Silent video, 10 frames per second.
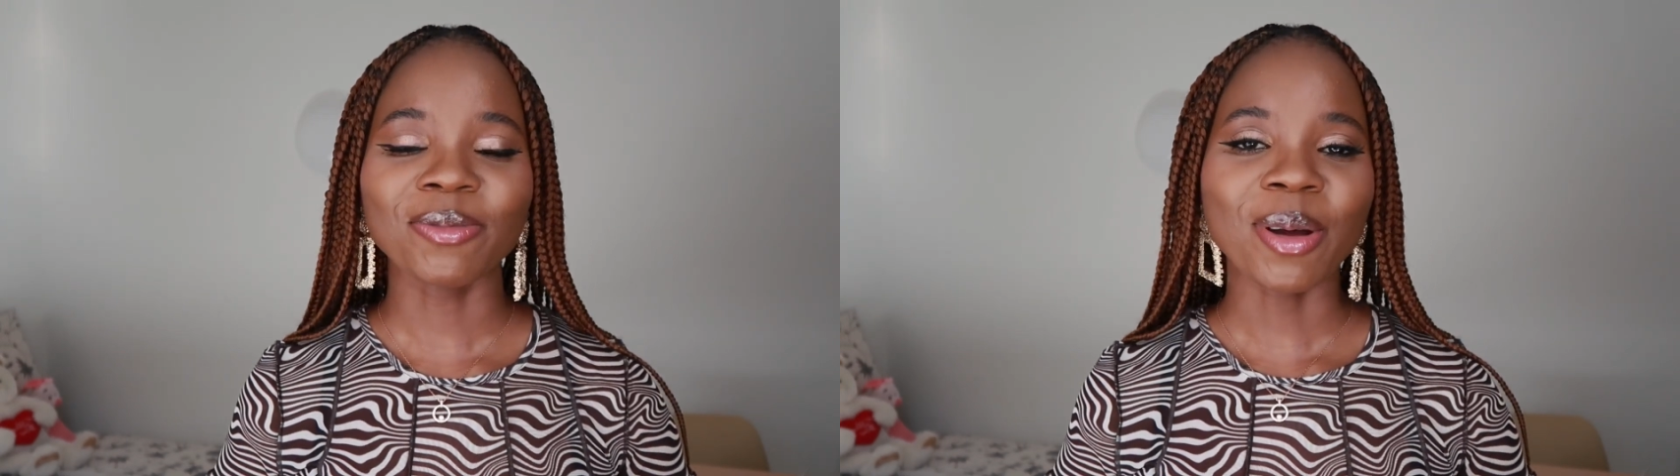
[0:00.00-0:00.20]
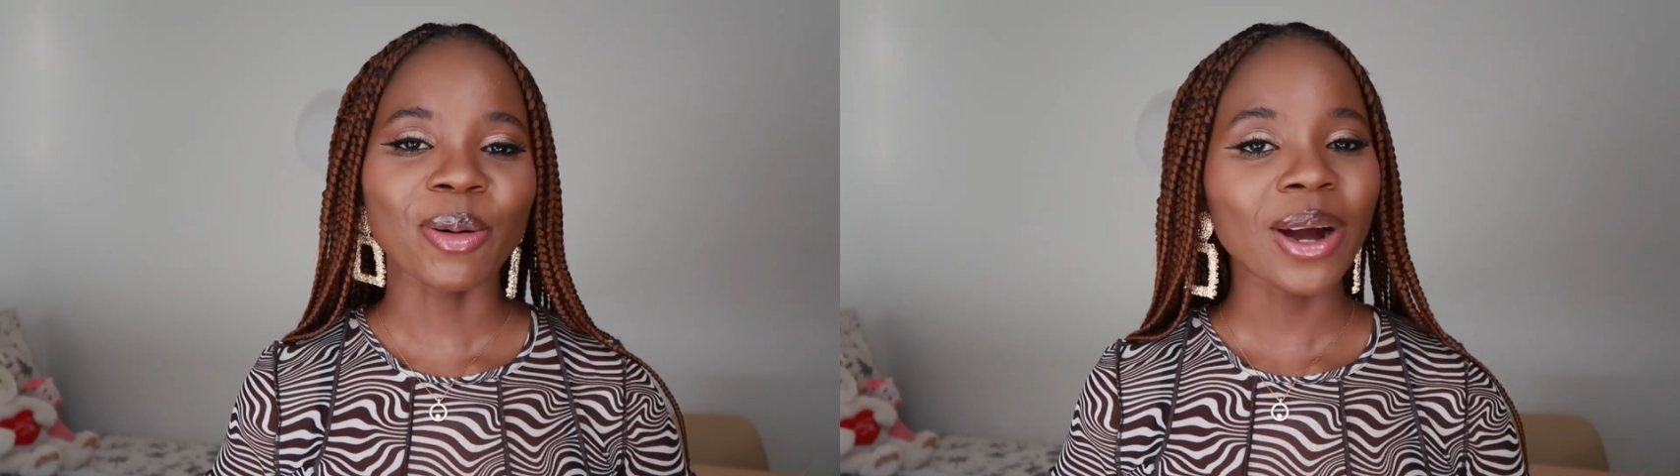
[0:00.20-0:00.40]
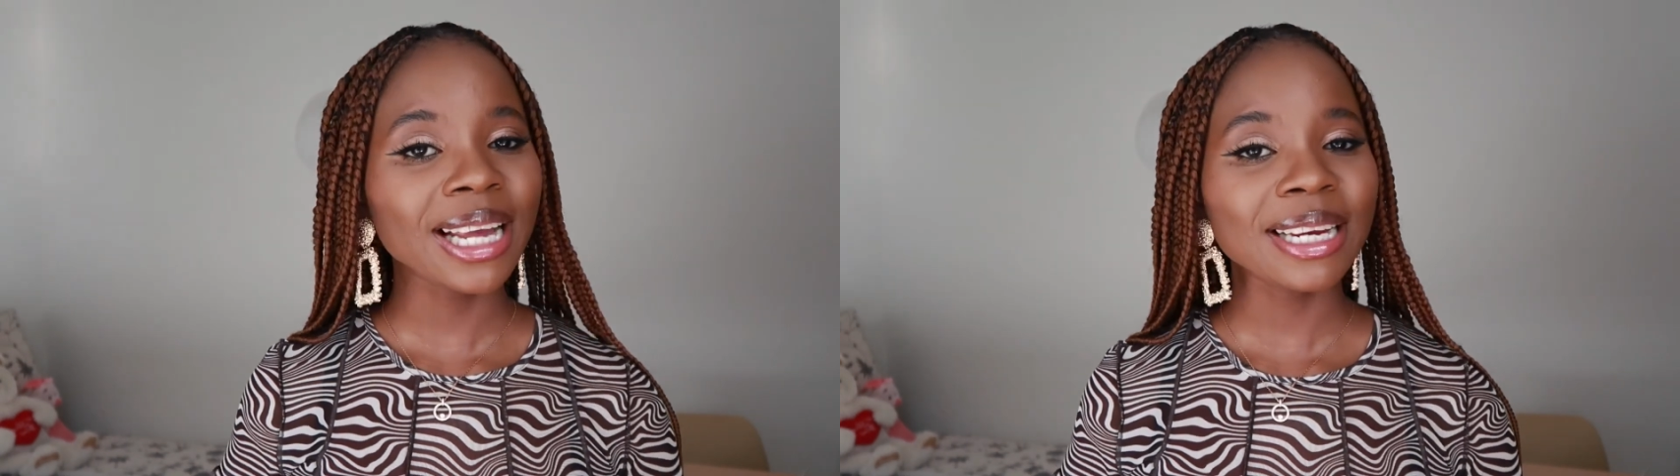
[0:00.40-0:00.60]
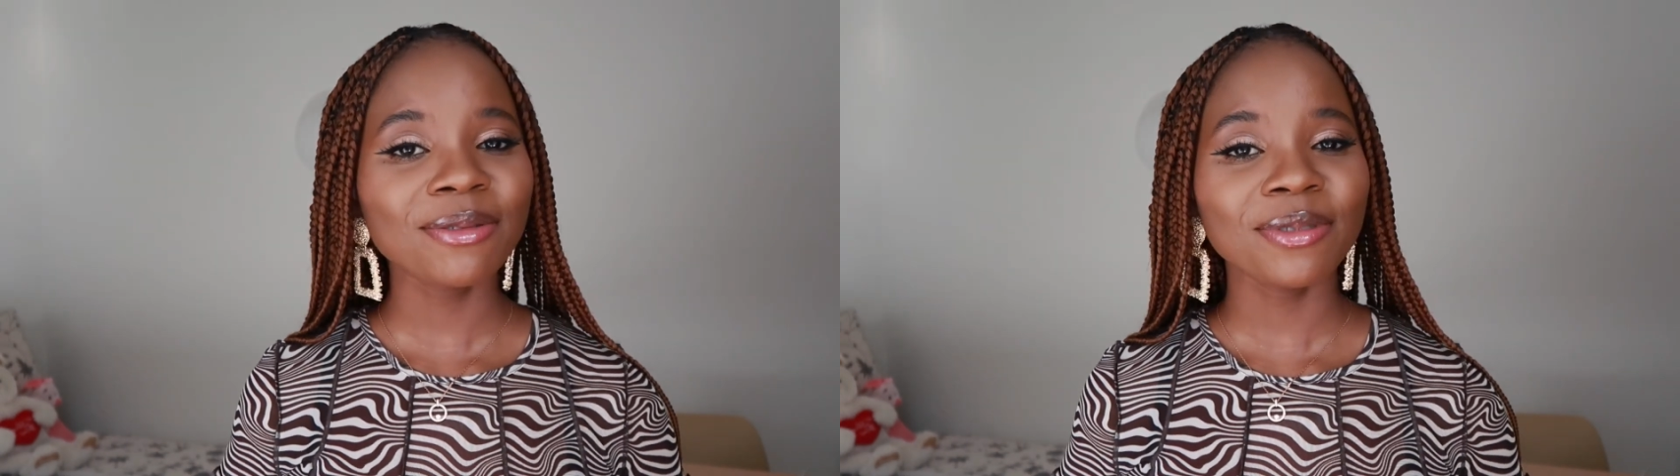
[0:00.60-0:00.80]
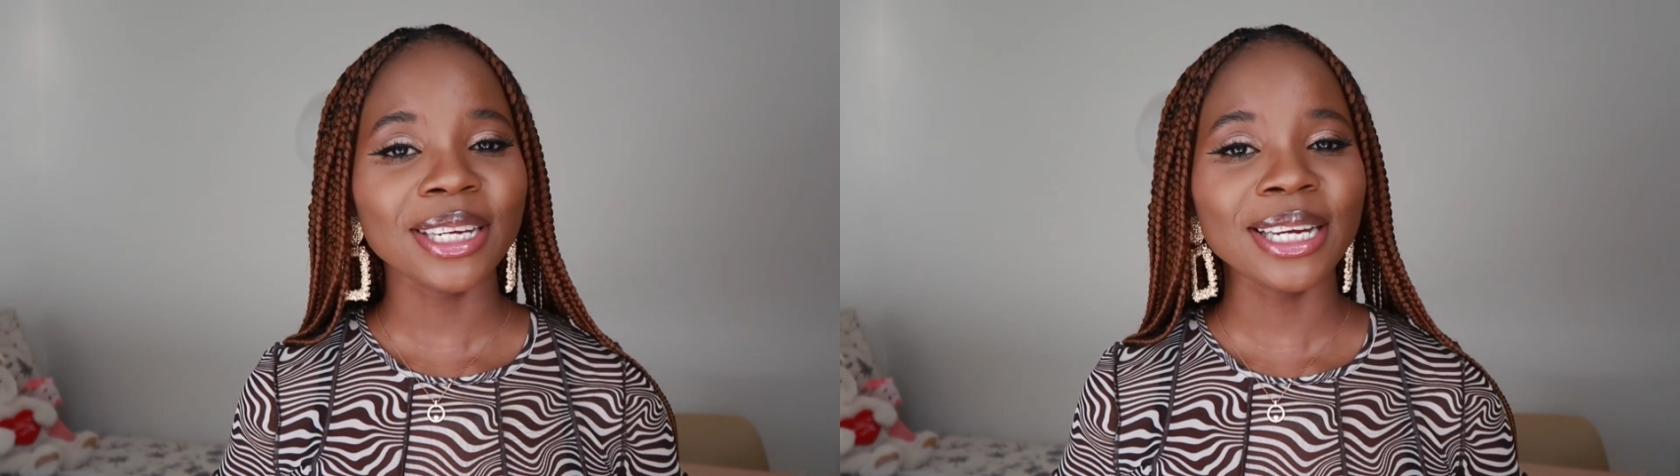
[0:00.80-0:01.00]
my
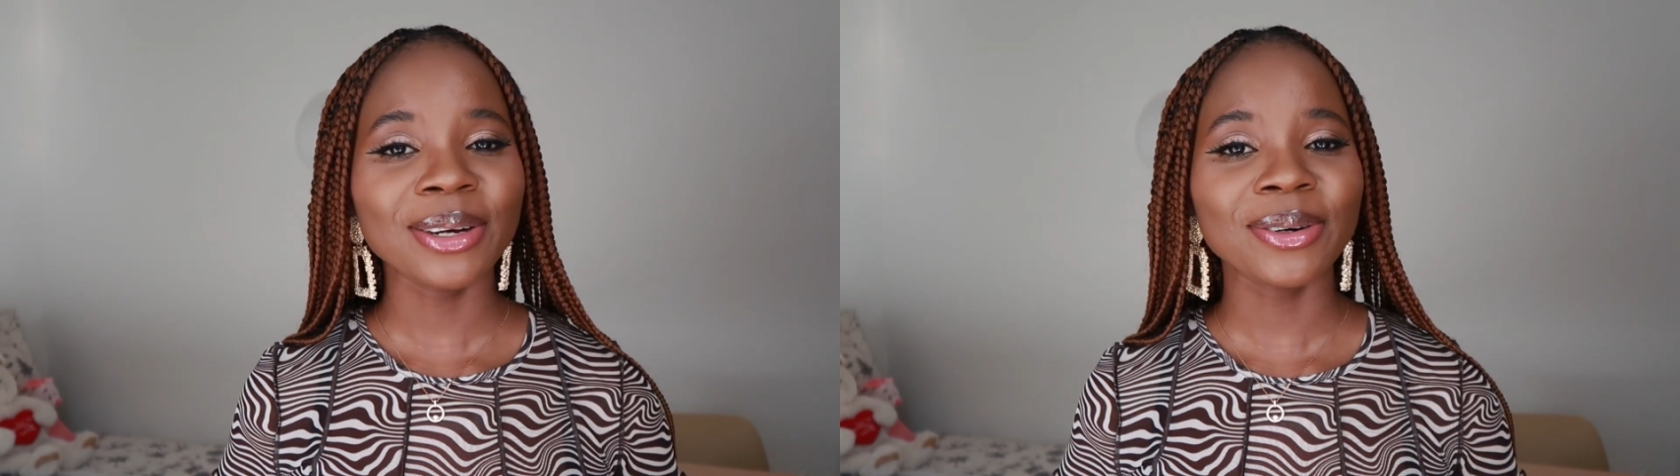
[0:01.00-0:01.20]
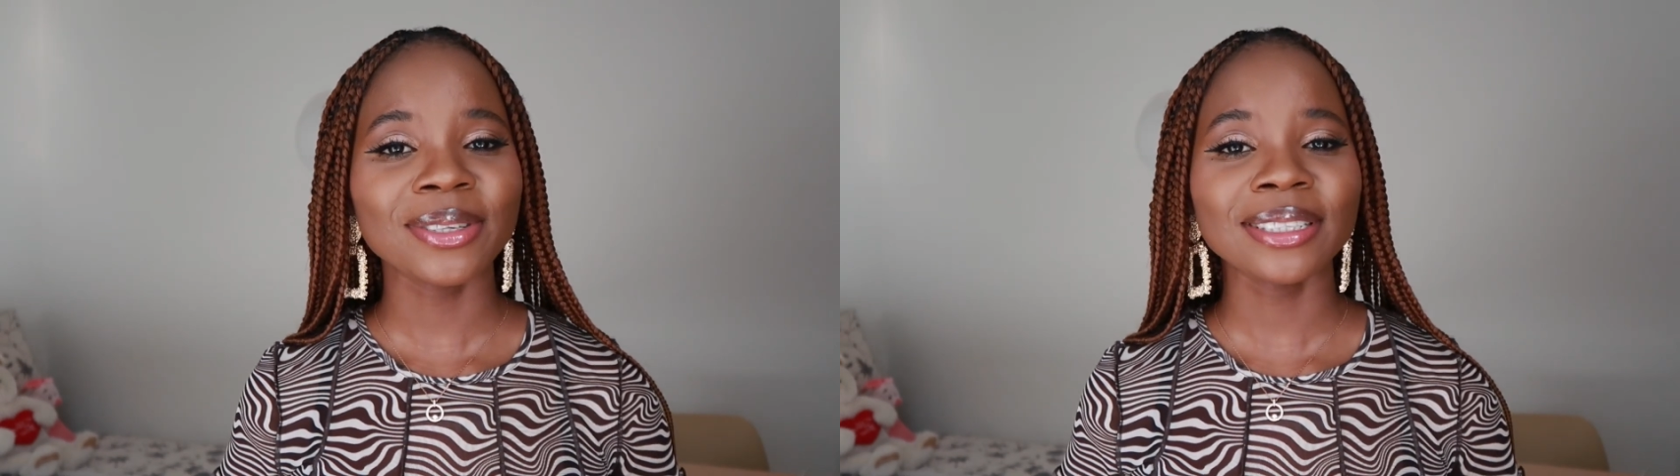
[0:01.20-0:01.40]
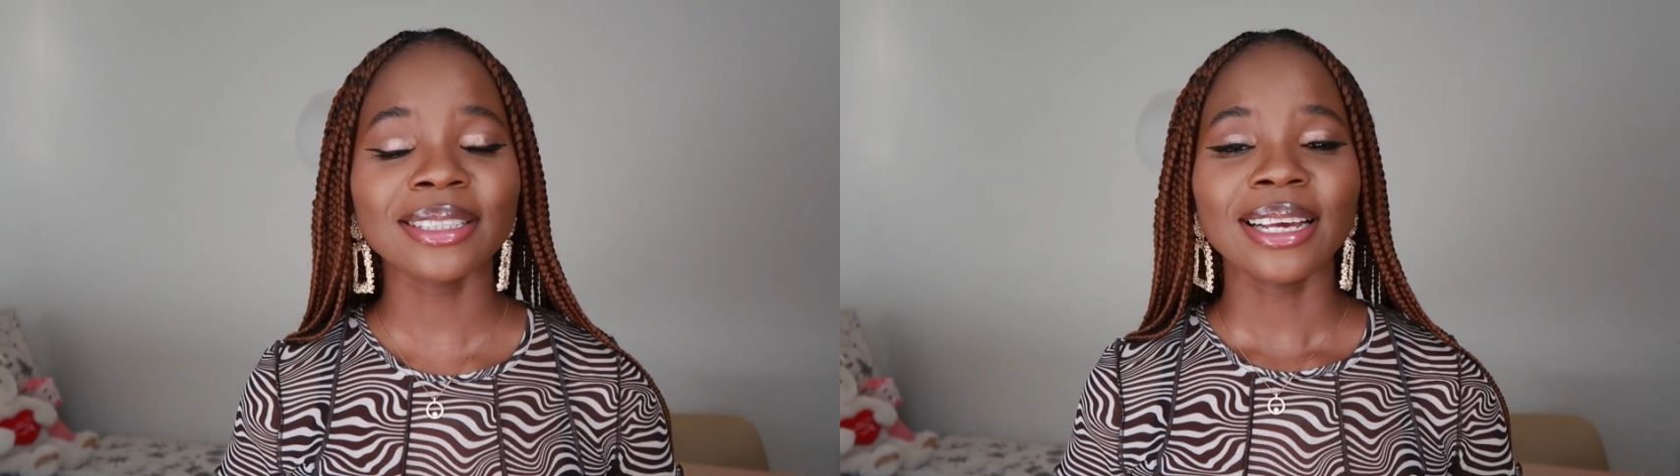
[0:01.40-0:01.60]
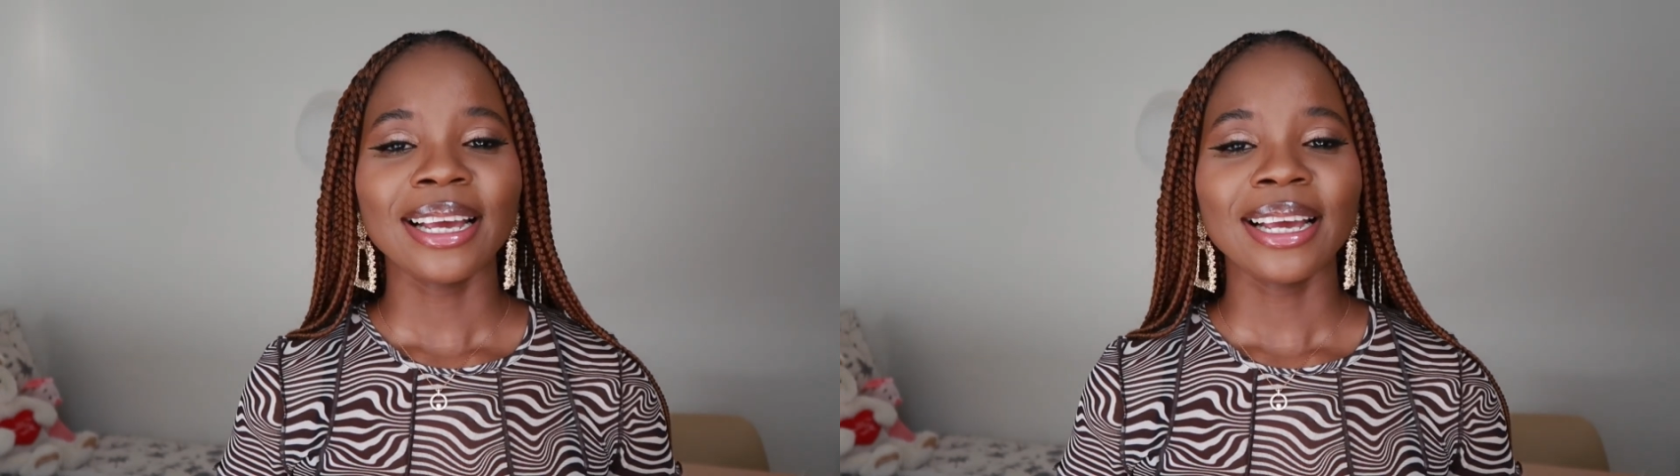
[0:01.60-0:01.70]
whining videos.